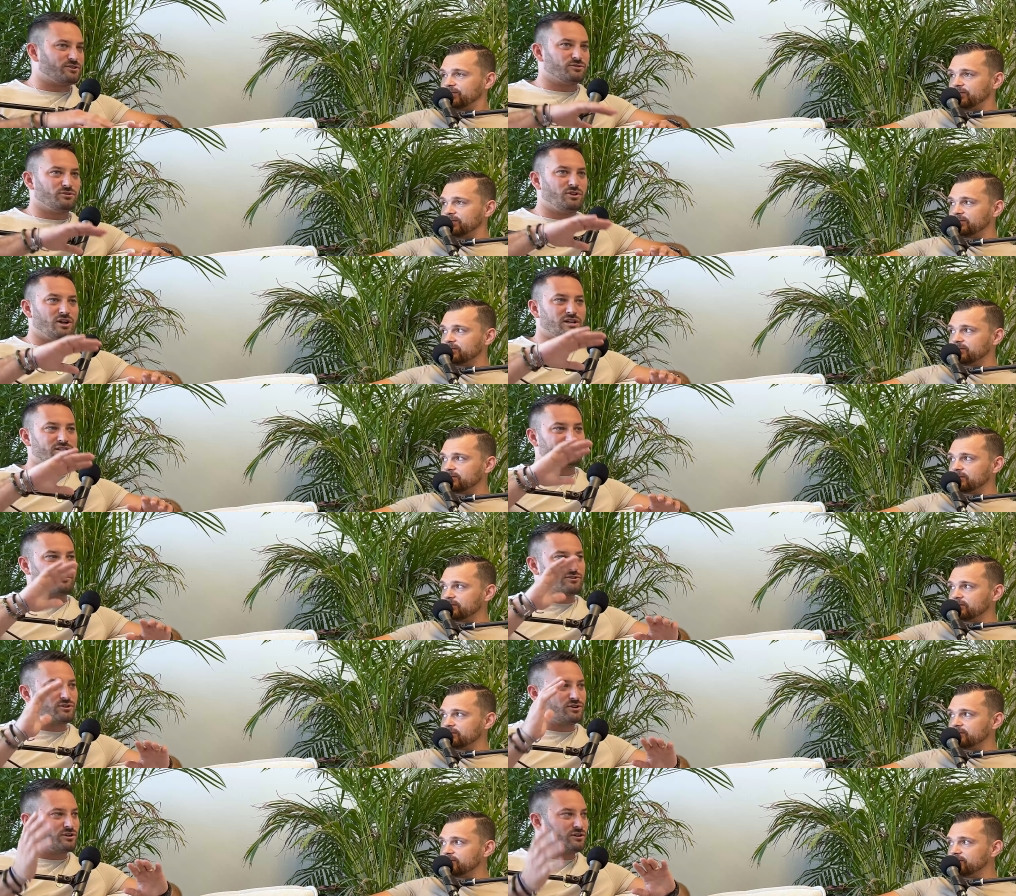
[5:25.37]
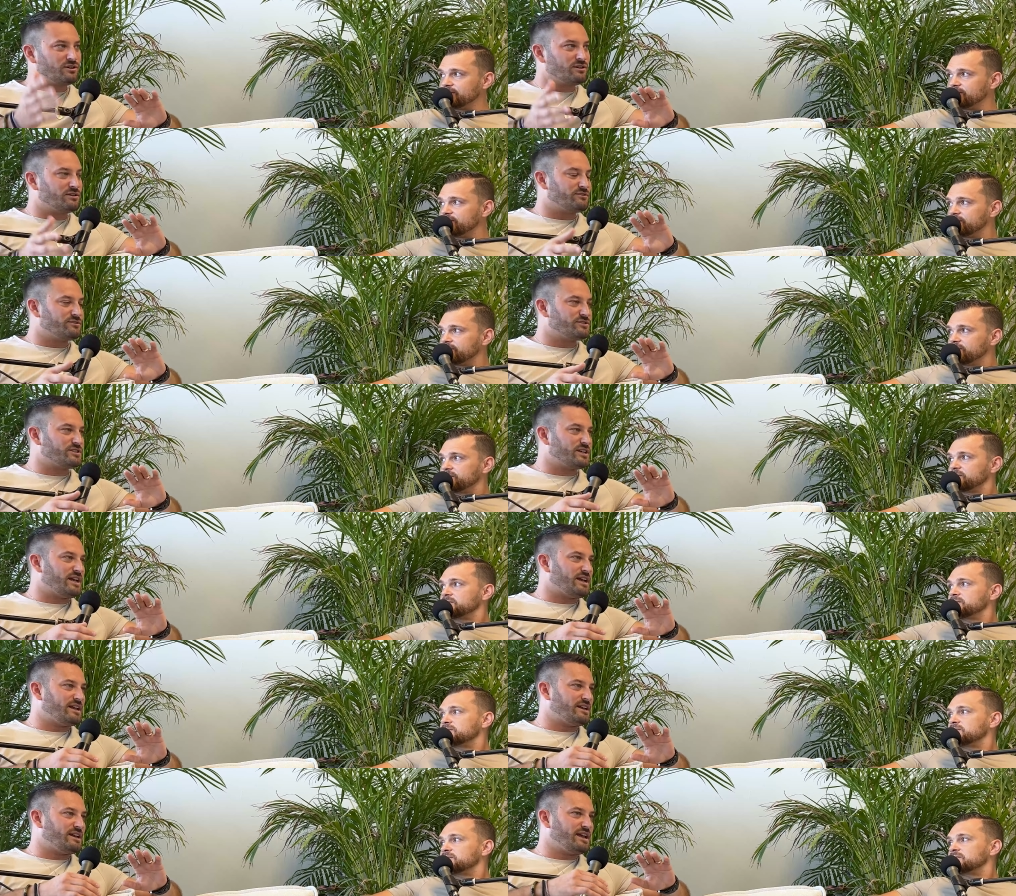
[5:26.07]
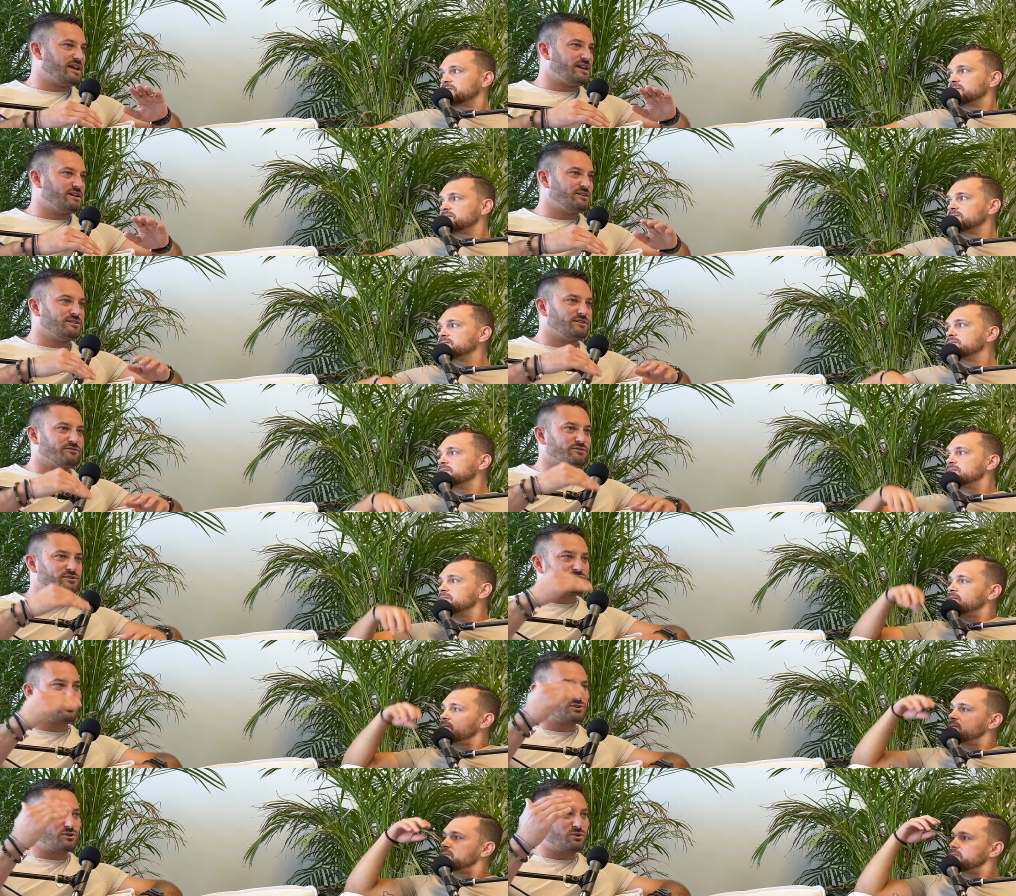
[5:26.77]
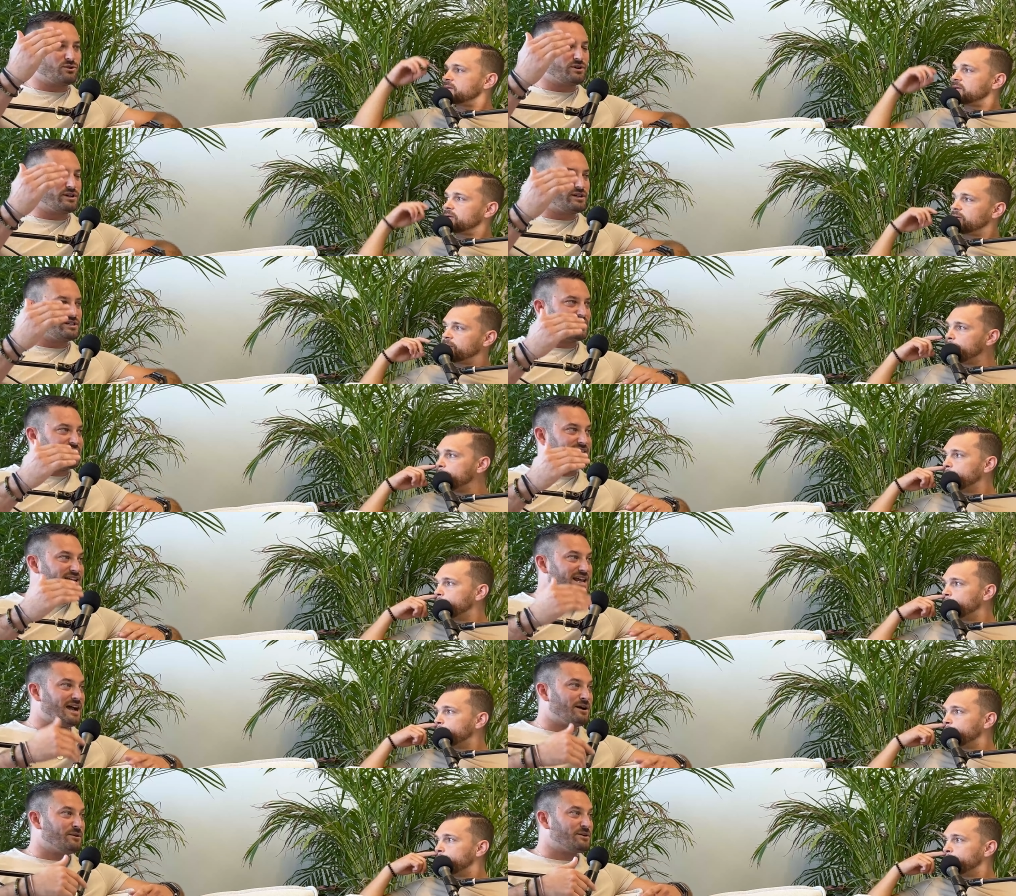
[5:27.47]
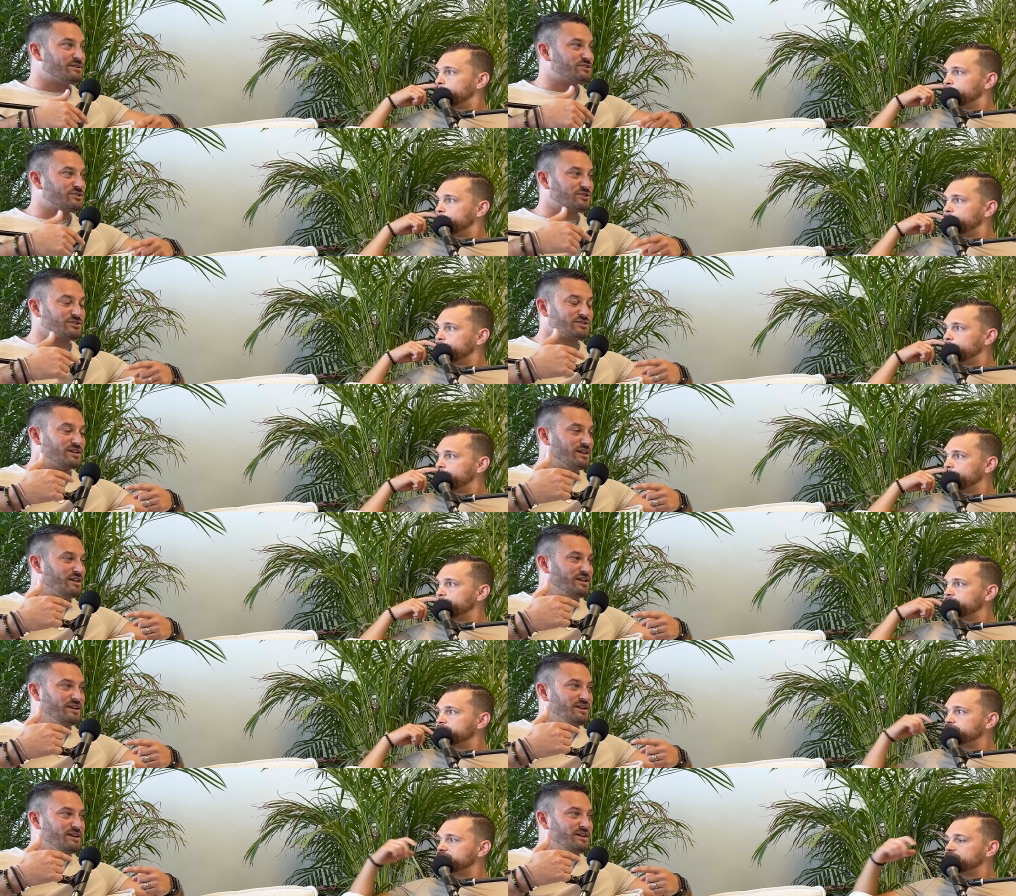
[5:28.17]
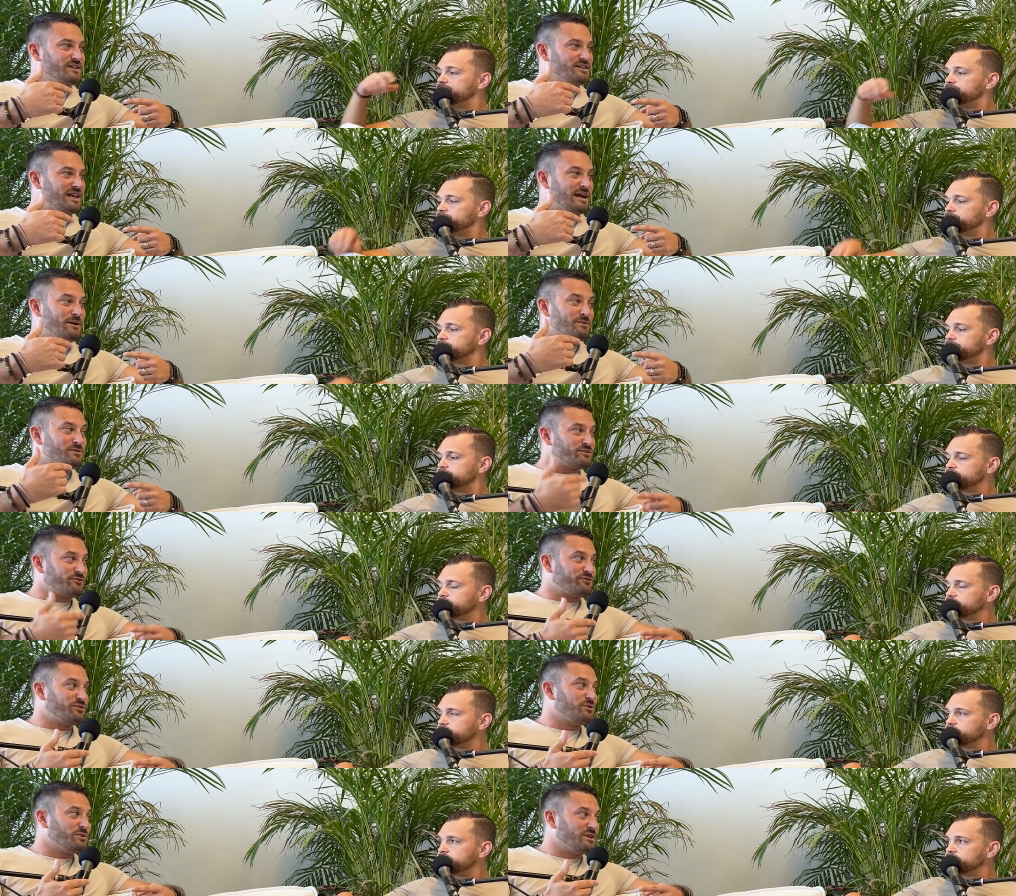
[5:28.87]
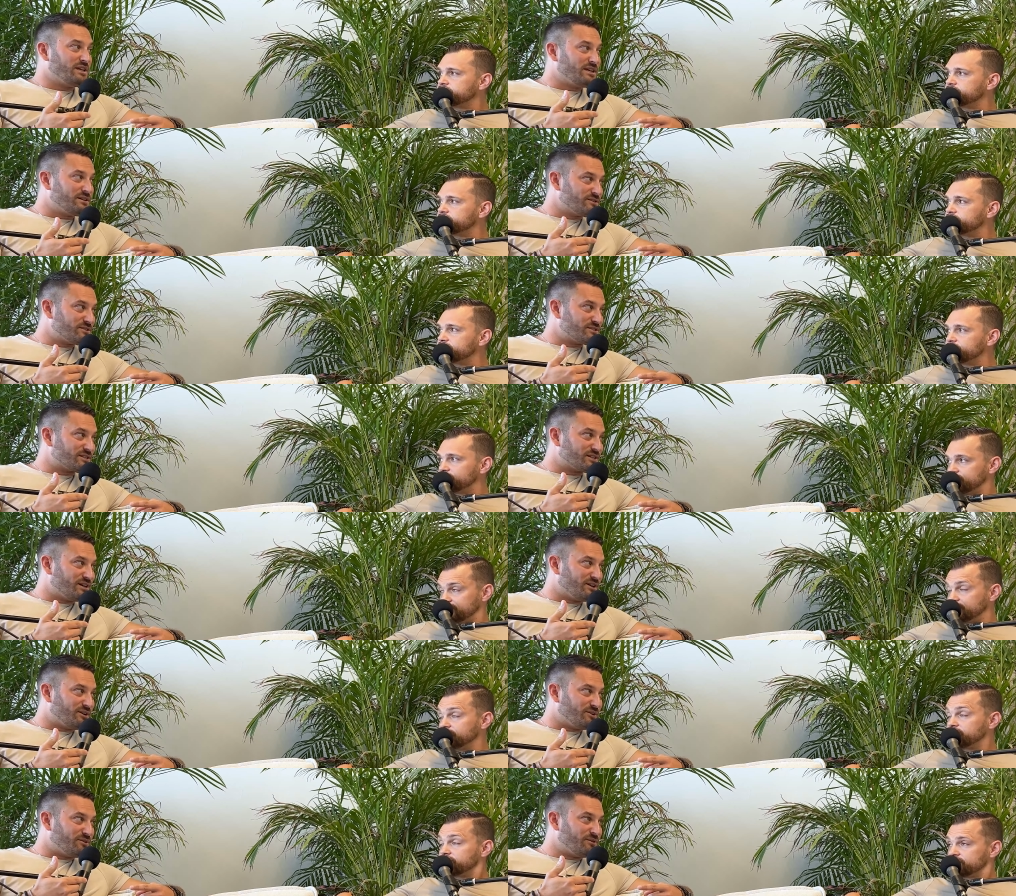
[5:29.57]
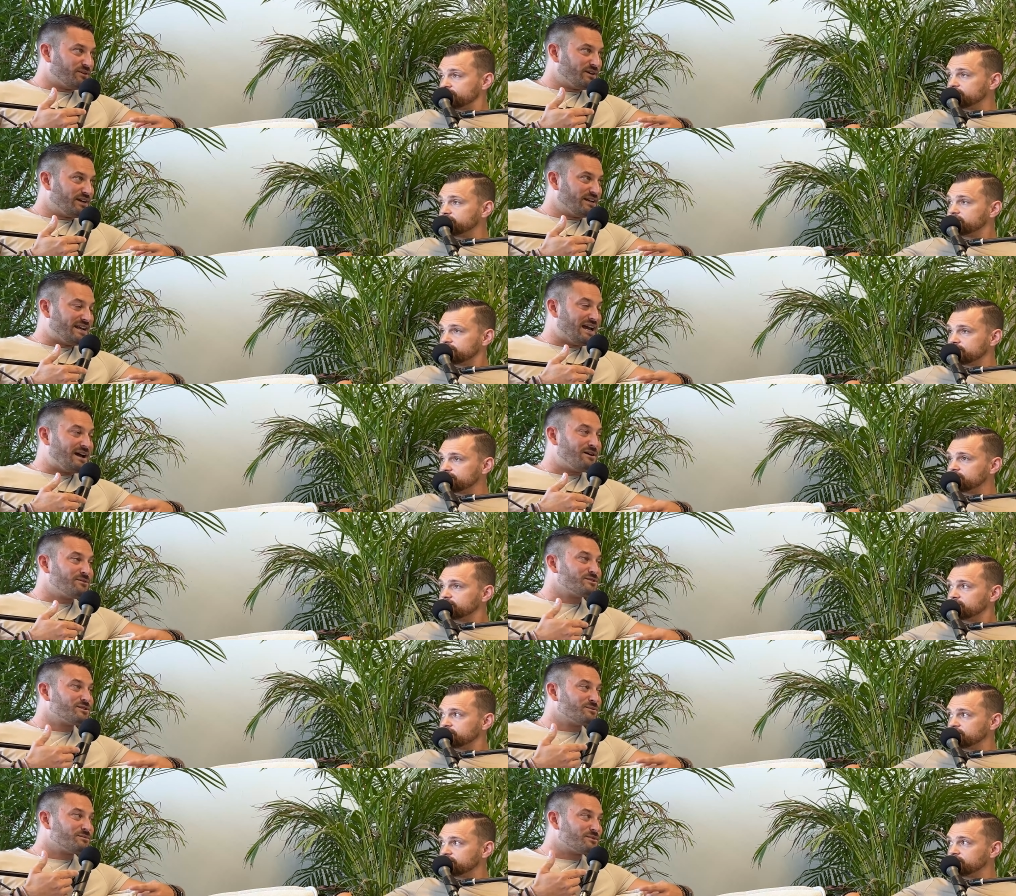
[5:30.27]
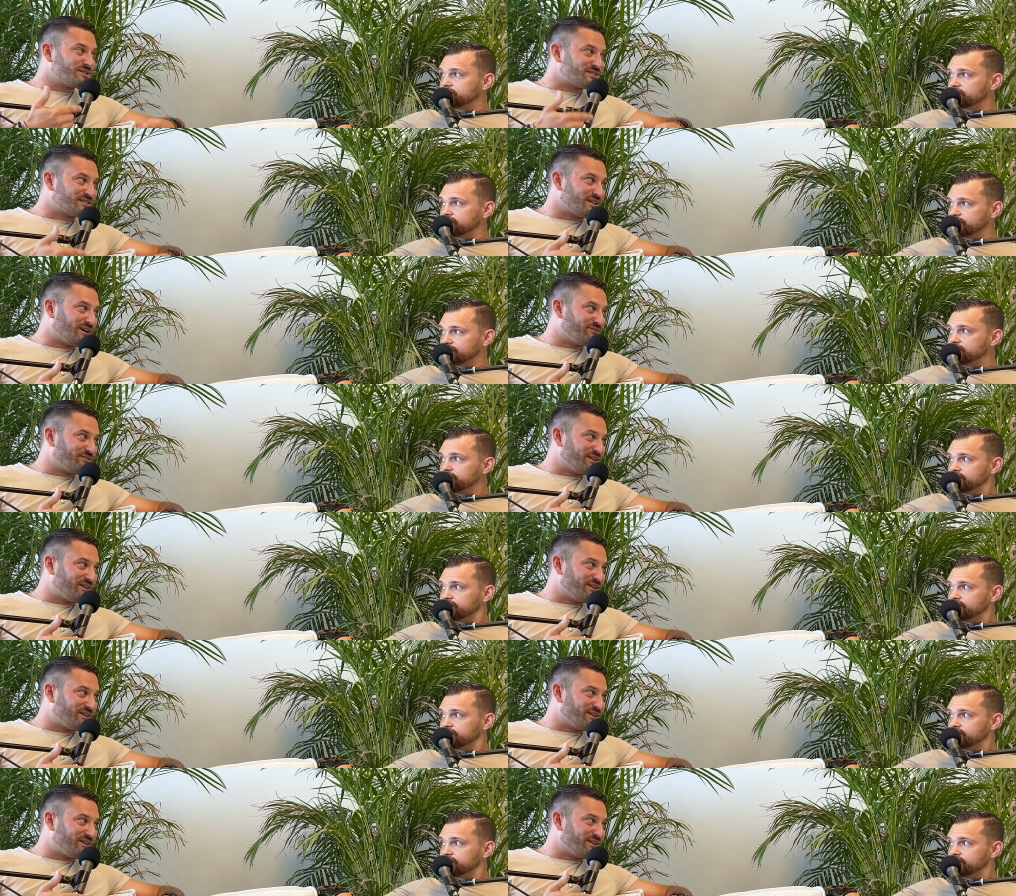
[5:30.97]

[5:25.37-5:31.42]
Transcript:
Speaker 1: lots of curves and different stories. And now it's just, that was a few years ago. And now some of the stuff